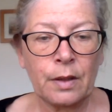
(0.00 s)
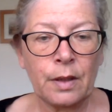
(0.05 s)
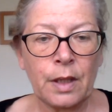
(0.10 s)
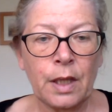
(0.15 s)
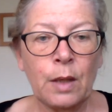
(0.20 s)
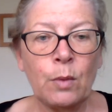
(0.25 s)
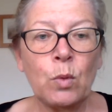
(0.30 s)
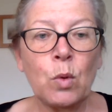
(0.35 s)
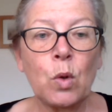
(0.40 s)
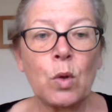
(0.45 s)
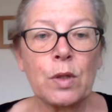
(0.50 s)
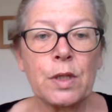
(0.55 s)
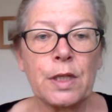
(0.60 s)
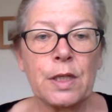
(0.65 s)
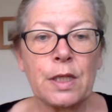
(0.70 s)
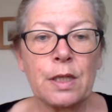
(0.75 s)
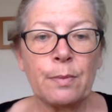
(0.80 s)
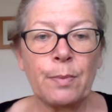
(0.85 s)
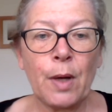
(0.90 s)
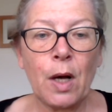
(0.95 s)
He walked
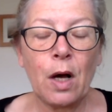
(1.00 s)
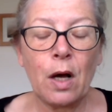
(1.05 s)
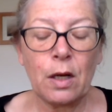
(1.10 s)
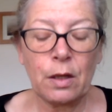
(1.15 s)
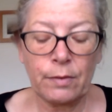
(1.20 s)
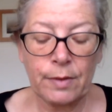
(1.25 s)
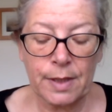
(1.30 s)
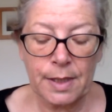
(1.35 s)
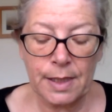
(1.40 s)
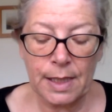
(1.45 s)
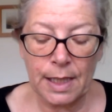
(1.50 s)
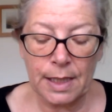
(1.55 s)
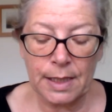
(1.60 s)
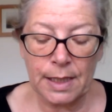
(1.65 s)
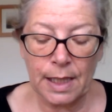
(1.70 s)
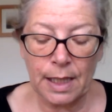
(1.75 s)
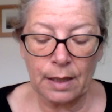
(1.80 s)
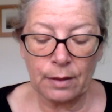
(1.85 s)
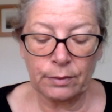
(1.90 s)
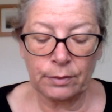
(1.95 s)
into the parlour and sat
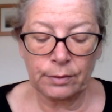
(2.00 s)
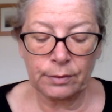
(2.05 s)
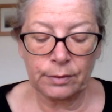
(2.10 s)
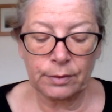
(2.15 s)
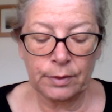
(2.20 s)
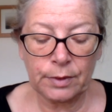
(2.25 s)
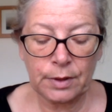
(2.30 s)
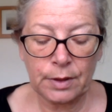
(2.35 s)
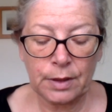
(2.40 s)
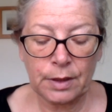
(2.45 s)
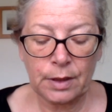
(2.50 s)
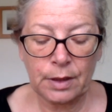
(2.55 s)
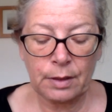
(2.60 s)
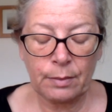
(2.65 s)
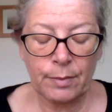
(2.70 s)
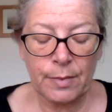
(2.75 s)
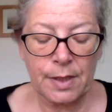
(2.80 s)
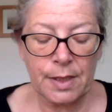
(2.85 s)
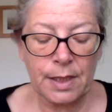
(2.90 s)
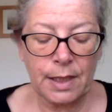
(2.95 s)
down.
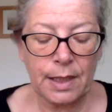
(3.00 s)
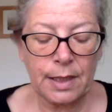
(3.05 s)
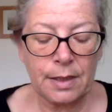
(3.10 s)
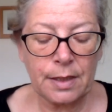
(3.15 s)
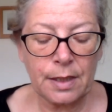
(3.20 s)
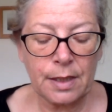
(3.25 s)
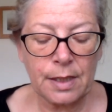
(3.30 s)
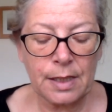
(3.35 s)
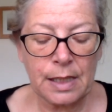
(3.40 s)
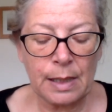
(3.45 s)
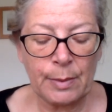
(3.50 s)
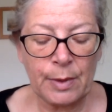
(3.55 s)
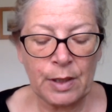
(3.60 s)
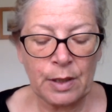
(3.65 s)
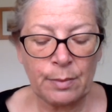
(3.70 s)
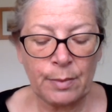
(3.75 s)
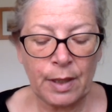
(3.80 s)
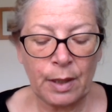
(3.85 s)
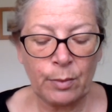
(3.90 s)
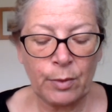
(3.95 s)
Mr. Linton
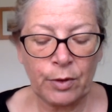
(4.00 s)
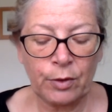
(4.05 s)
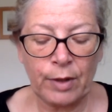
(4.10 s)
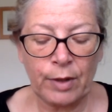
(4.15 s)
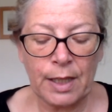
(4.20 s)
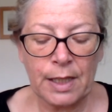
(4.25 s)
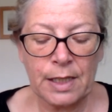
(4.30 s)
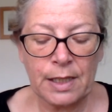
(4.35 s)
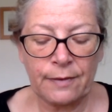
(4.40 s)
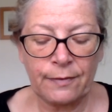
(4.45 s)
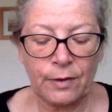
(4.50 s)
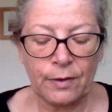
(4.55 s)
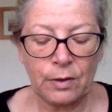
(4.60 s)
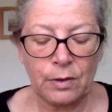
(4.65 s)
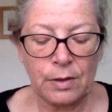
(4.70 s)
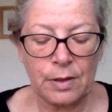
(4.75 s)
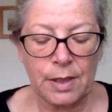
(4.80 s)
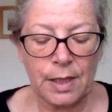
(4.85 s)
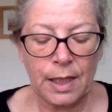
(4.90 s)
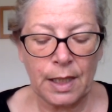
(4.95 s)
summoned me, and with great
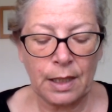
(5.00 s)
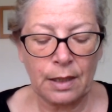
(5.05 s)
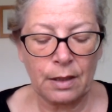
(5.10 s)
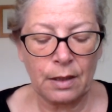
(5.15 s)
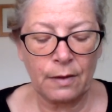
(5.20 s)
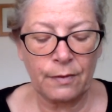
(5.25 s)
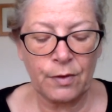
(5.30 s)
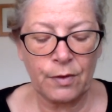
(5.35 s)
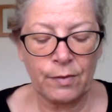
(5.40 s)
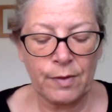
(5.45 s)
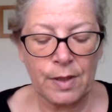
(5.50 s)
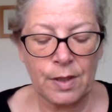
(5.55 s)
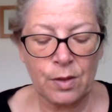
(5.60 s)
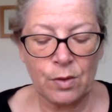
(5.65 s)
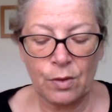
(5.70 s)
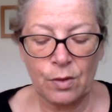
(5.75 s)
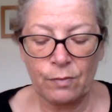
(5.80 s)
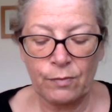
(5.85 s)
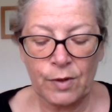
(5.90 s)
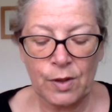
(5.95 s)
difficulty, and after
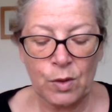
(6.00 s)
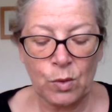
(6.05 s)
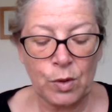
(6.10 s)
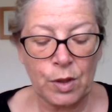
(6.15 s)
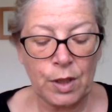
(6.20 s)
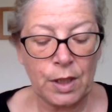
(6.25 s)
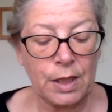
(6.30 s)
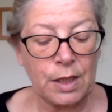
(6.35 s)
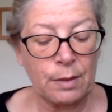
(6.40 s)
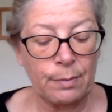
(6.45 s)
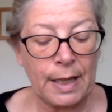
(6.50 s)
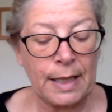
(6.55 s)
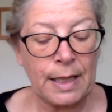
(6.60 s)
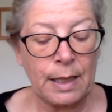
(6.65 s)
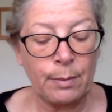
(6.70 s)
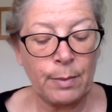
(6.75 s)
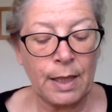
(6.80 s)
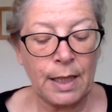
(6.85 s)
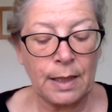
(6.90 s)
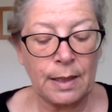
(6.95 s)
resorting to many
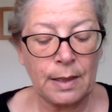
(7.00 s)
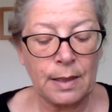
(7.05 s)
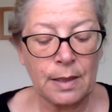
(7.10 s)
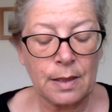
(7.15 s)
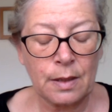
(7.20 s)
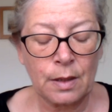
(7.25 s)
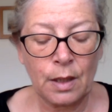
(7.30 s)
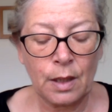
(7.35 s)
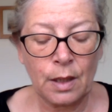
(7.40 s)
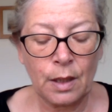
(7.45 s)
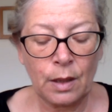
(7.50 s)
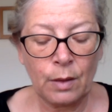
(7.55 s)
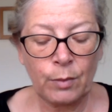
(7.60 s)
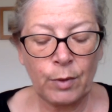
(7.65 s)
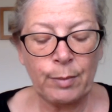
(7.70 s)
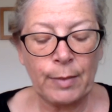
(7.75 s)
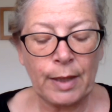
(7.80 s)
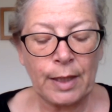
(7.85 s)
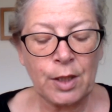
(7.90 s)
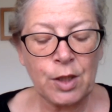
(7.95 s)
means, we
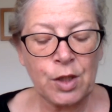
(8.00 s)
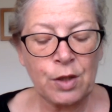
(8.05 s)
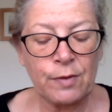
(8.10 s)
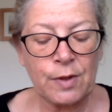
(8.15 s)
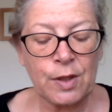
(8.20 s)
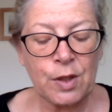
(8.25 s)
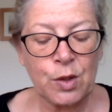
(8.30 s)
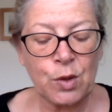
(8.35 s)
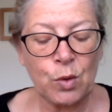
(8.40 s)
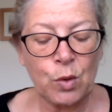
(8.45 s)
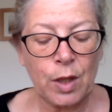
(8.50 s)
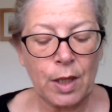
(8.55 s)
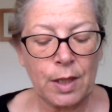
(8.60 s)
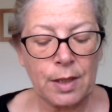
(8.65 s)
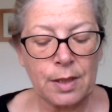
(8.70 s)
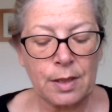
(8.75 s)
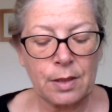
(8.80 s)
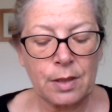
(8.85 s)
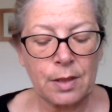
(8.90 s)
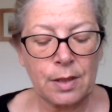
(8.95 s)
managed to restore her
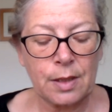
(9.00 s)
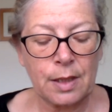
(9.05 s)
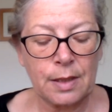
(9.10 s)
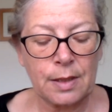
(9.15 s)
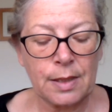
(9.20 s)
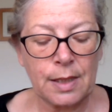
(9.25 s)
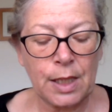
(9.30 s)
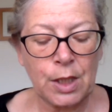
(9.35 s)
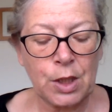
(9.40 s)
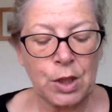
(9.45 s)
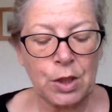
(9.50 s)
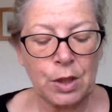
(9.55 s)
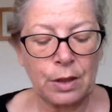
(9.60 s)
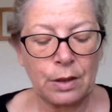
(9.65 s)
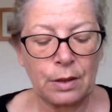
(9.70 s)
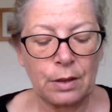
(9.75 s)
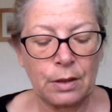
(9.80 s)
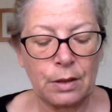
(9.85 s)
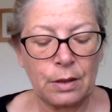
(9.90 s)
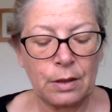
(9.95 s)
to
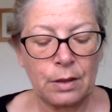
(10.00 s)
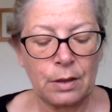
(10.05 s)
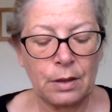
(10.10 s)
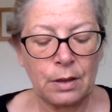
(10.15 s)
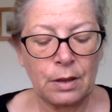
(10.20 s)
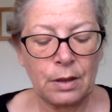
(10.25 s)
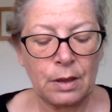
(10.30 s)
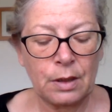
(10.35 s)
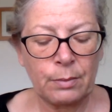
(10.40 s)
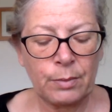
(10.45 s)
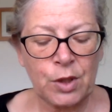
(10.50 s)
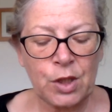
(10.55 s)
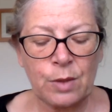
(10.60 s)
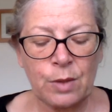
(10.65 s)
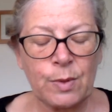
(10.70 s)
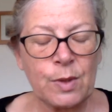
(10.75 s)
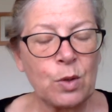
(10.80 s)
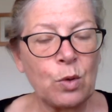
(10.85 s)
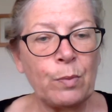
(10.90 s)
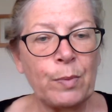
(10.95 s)
sensation. But she
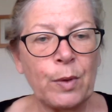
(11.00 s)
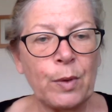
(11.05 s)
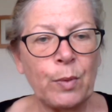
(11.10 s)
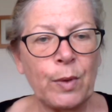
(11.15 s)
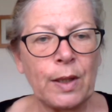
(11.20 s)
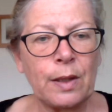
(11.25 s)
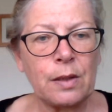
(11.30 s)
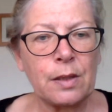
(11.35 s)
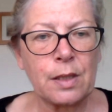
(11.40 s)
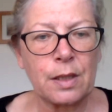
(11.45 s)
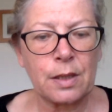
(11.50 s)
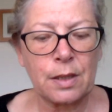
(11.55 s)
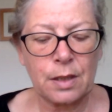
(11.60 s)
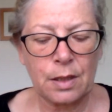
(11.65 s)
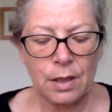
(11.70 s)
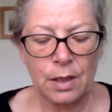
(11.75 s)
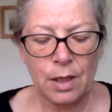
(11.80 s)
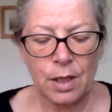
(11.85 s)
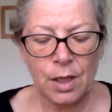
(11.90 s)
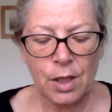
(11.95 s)
was all bewildered.
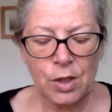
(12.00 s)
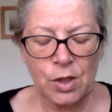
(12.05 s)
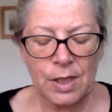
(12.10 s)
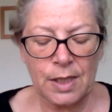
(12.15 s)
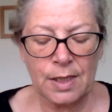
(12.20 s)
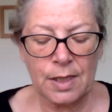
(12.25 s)
She